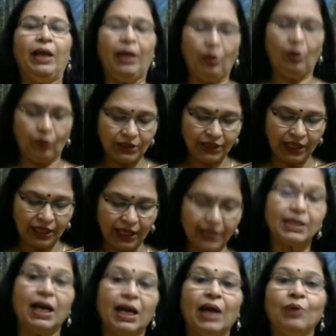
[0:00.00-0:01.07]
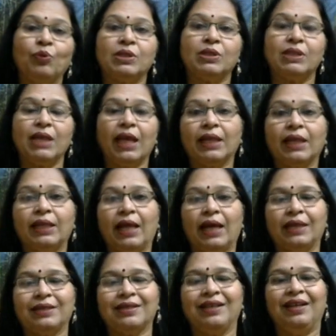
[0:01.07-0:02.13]
In which case, I would say
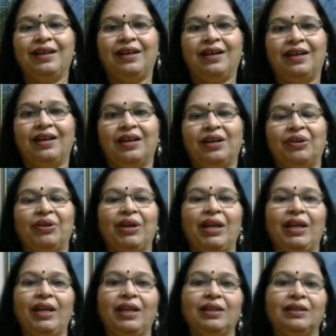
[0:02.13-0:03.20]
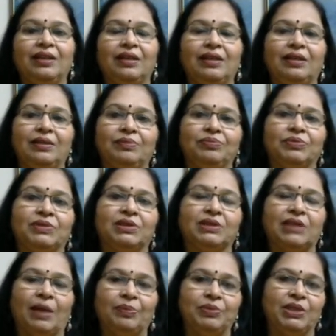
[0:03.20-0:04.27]
that reading the
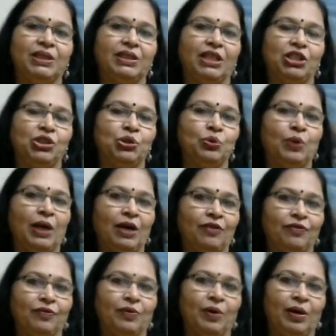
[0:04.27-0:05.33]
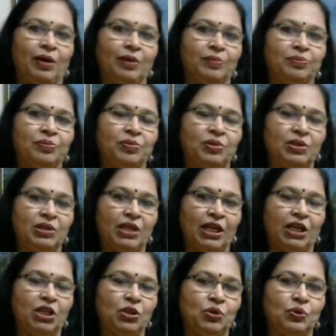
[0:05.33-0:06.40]
subject that you have
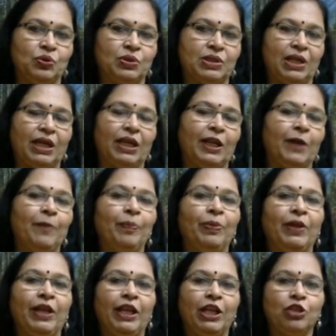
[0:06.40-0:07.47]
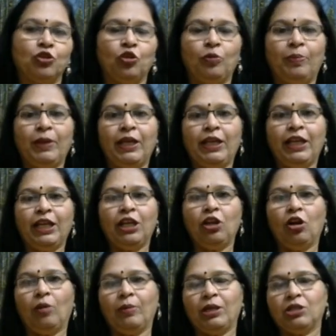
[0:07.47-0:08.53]
taken to study, it could be in
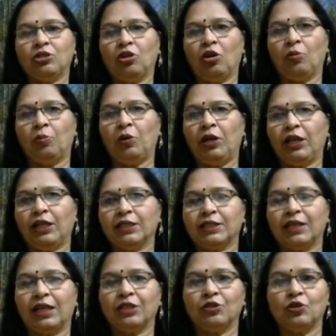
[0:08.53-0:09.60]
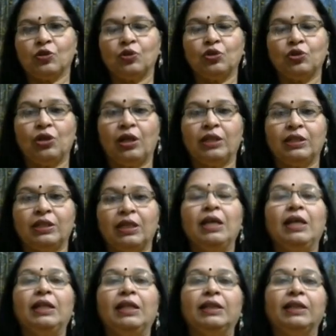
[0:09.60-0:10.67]
economics or political science or sociology,
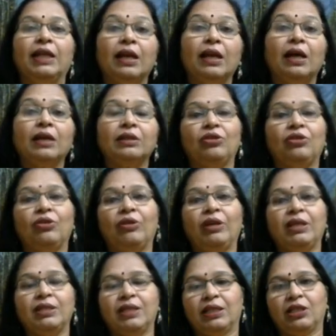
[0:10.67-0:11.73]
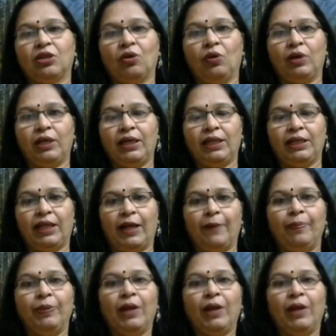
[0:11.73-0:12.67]
there are theories that are already there.